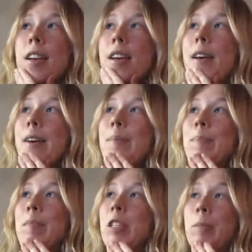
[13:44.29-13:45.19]
research,
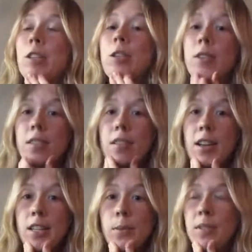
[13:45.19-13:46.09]
especially with
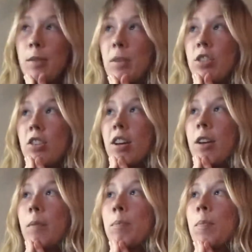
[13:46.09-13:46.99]
clients with
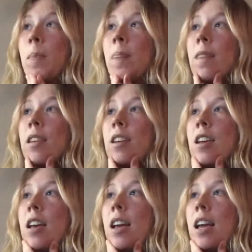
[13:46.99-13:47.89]
dementia.
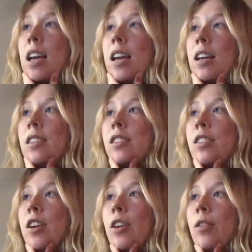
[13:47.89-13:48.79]
And
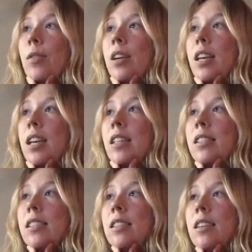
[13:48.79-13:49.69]
so it
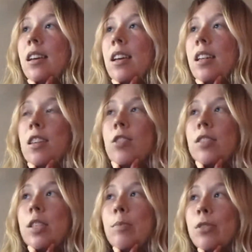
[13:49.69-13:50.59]

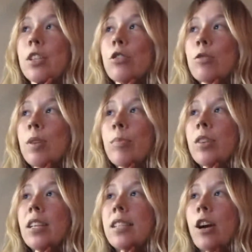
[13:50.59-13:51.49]
uses procedural
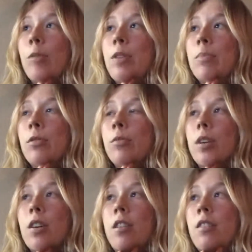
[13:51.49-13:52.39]
memory to help people
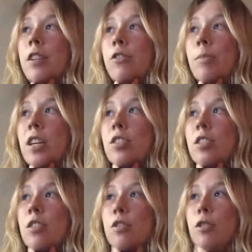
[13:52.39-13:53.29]
recall
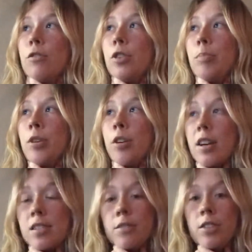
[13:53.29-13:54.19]
information over
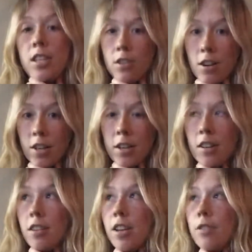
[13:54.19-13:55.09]
progressively
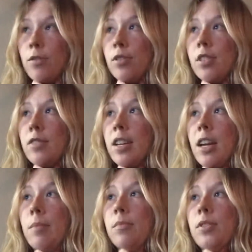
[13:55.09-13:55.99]
longer intervals of
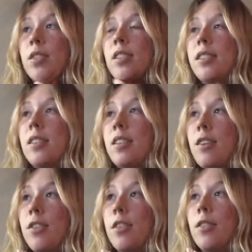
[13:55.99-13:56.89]
time. So this is
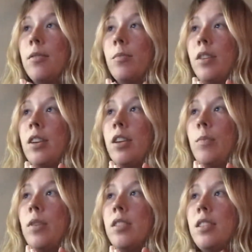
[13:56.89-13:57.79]
another really good
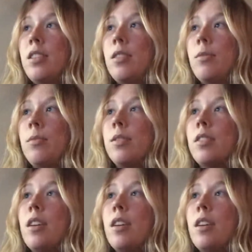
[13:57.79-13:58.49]
one to use